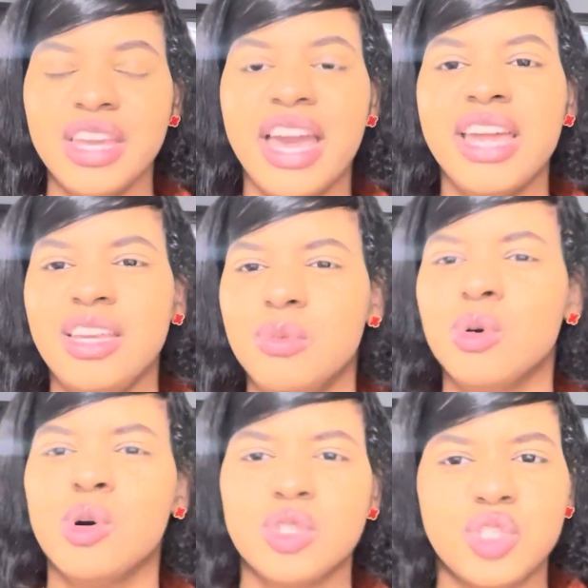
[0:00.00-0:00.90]
and he will
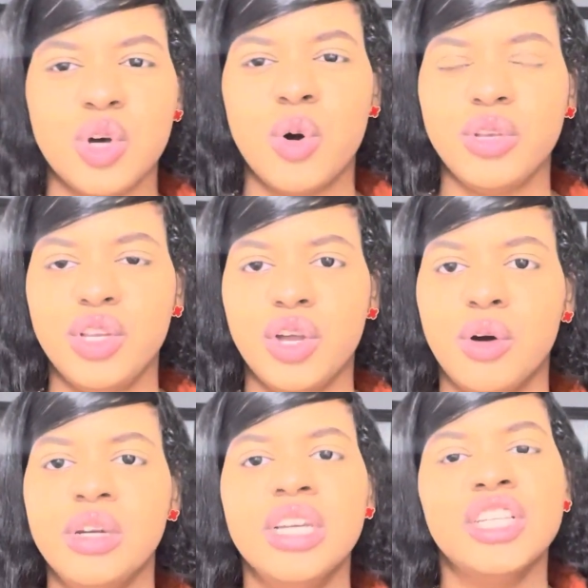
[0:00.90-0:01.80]
also, you
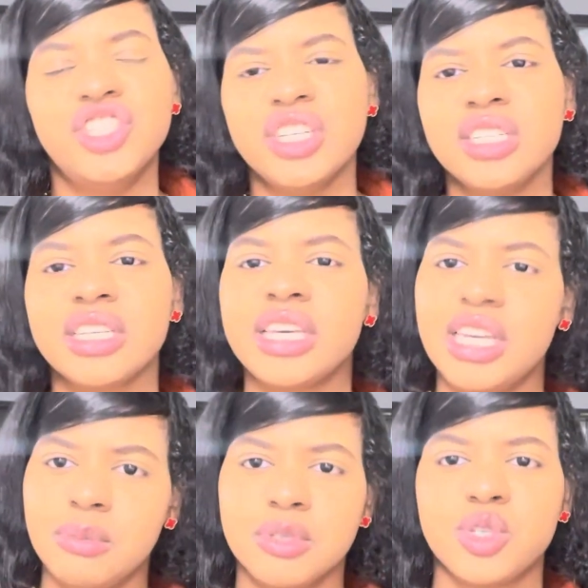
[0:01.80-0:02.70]
know, just
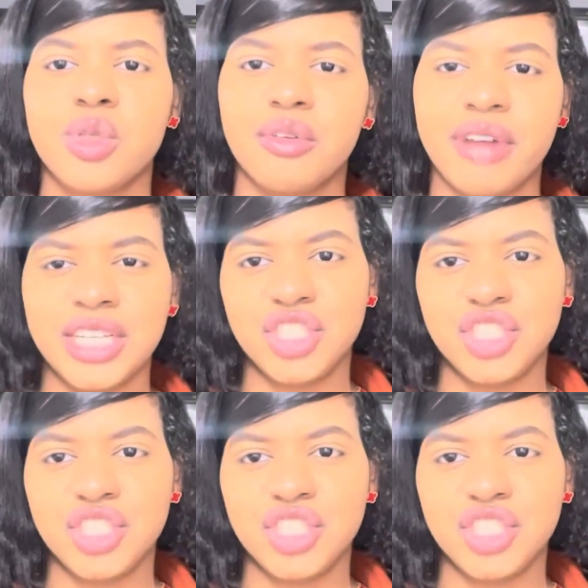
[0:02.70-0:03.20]
keep us on the right